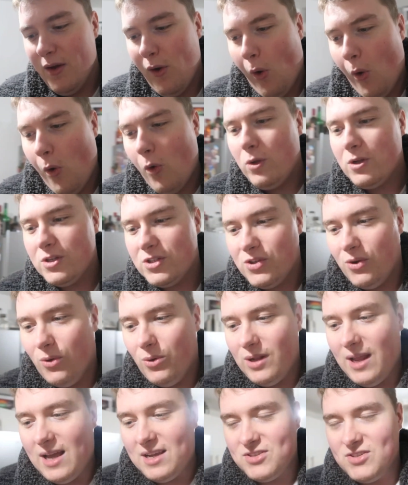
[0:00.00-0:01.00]
Also,
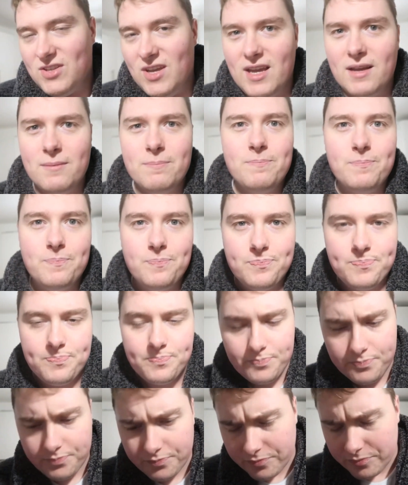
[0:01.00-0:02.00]
last thing,
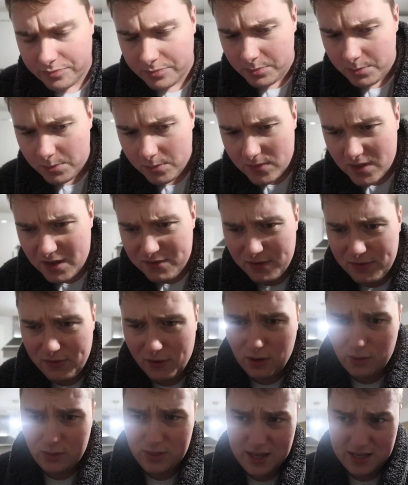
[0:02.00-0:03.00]
if you
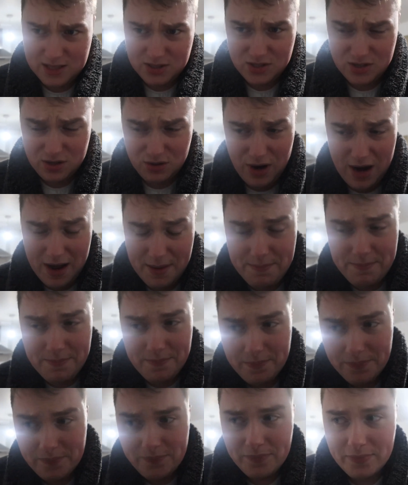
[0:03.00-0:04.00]
follow the Instagram,
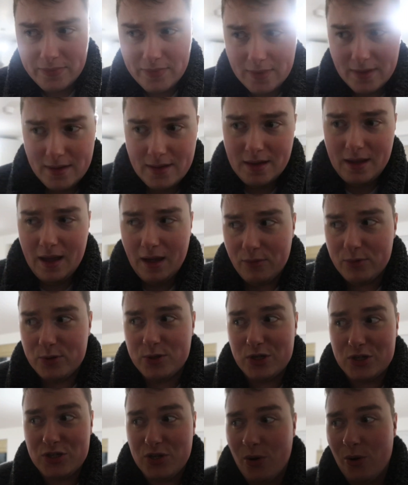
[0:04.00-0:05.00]
I was
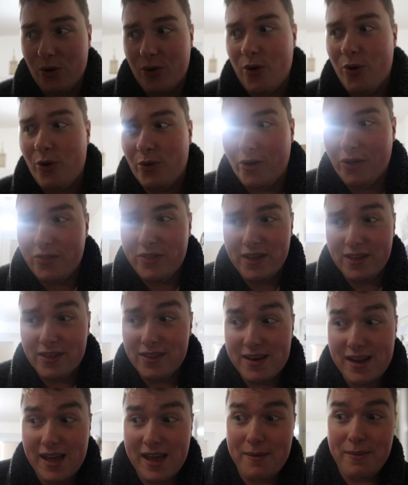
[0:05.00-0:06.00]
just sort of going on the
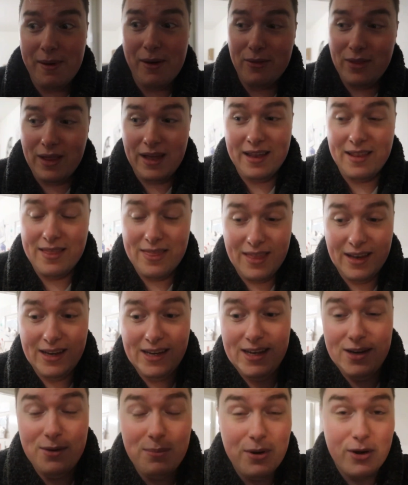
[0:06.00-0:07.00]
other day about like the
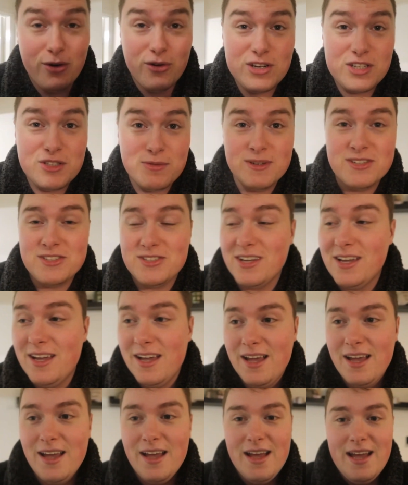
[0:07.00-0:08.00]
lead up to Christmas
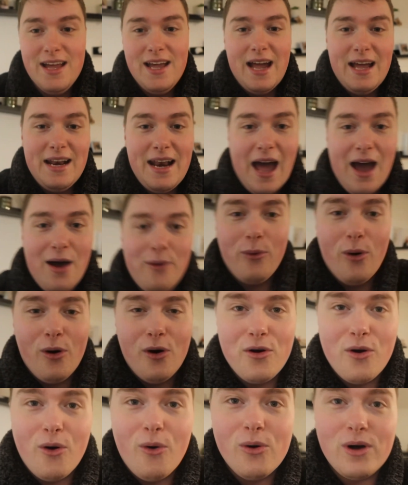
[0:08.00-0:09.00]
and how
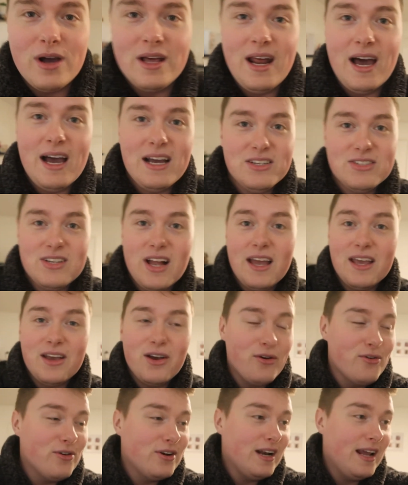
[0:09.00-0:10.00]
unorganized I
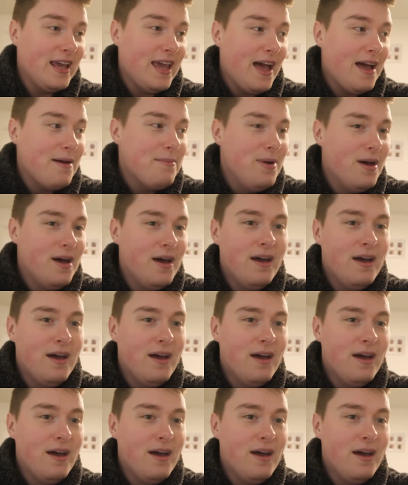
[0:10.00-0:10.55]
currently am.